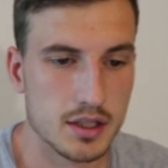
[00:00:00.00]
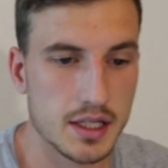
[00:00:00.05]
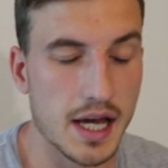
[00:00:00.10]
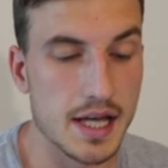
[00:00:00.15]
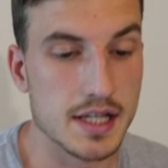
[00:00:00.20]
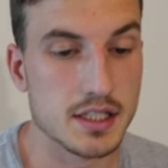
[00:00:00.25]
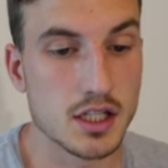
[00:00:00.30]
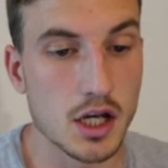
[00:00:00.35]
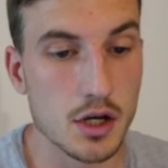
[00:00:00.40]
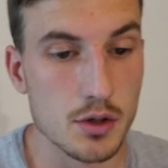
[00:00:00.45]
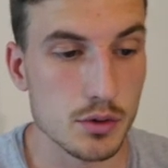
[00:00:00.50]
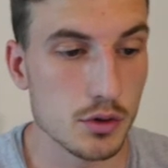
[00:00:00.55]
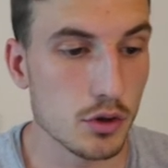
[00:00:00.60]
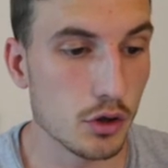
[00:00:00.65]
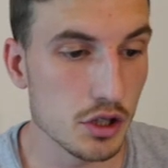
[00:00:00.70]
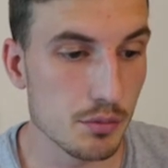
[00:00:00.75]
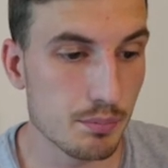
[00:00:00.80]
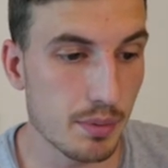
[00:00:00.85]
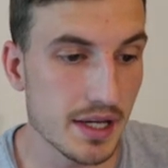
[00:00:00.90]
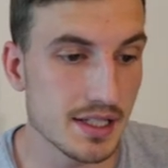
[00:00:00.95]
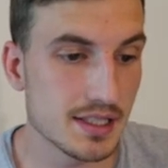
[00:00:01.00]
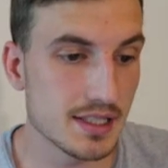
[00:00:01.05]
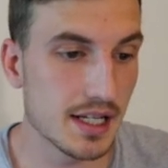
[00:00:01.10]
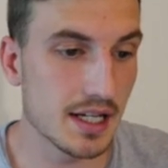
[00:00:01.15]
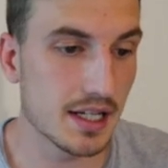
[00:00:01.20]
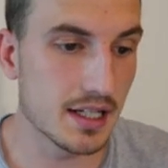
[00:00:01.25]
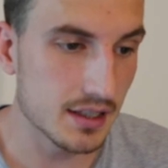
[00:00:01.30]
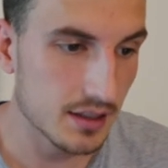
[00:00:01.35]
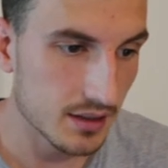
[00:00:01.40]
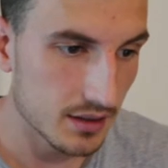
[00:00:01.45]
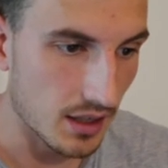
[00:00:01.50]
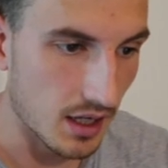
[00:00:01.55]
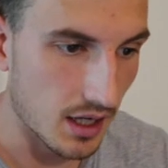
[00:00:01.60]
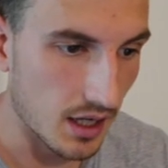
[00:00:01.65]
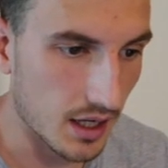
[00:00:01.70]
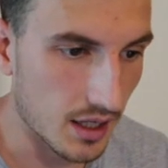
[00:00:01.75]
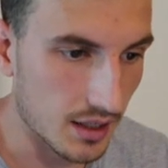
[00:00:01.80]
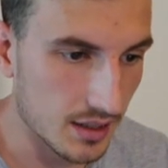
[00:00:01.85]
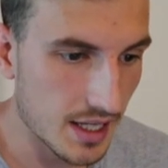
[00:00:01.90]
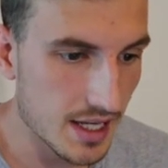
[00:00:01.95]
Okay, so you've got your basic
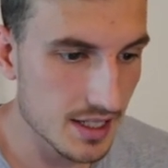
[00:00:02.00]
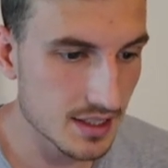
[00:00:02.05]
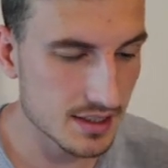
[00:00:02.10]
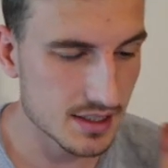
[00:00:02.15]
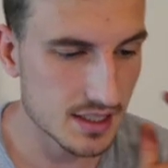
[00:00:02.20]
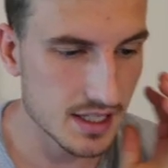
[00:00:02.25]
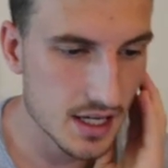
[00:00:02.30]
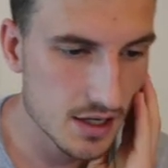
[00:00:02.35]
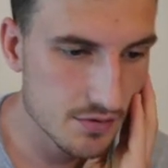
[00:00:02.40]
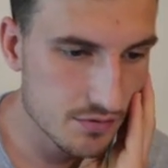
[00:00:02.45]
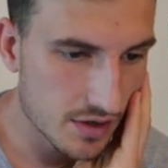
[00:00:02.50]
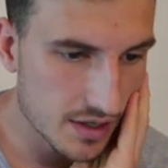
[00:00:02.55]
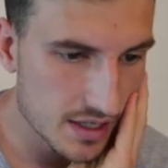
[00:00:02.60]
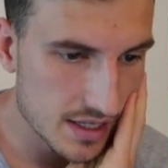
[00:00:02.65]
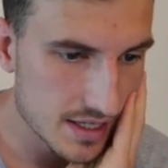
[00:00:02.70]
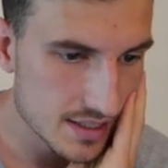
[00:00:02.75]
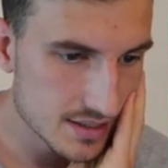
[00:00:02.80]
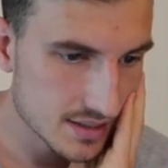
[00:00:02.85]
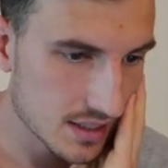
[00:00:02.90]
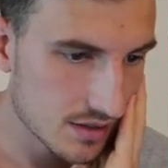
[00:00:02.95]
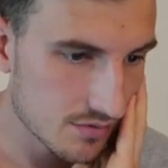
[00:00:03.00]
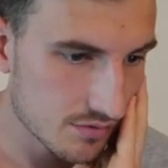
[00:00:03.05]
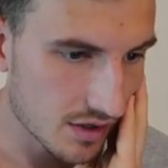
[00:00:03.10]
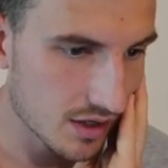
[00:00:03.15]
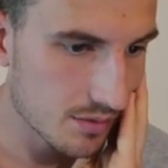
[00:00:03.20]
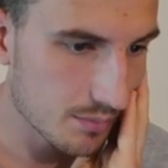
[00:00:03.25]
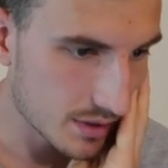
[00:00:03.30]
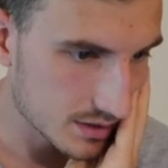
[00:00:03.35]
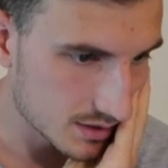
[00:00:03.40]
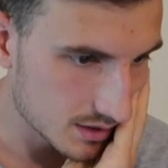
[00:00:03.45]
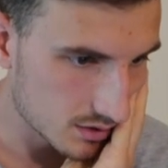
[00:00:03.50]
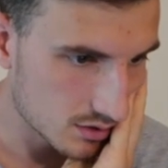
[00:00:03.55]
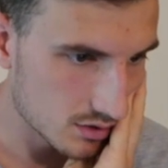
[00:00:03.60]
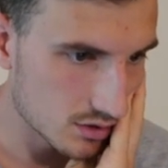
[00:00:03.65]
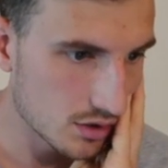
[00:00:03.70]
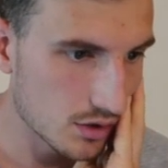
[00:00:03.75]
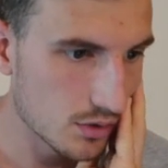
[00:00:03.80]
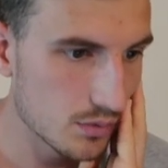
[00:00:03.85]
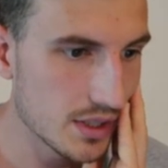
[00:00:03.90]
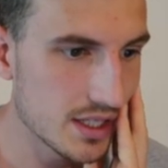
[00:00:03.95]
list here, very easy, very basic to do.